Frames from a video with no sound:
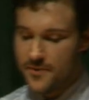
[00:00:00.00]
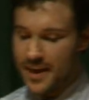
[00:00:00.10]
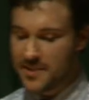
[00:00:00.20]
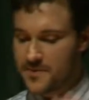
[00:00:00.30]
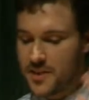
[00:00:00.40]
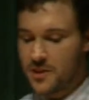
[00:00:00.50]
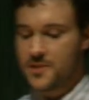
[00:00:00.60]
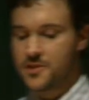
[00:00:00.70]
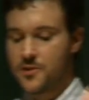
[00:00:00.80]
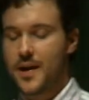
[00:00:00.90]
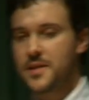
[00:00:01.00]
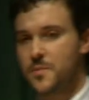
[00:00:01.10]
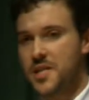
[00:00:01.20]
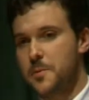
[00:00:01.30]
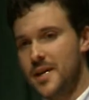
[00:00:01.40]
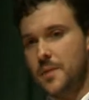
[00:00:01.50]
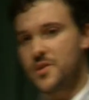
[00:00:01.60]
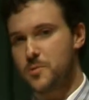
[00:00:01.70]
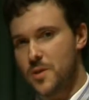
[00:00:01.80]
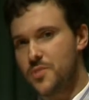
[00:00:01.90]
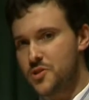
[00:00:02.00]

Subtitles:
effectively cluster around the Milky Way and M31,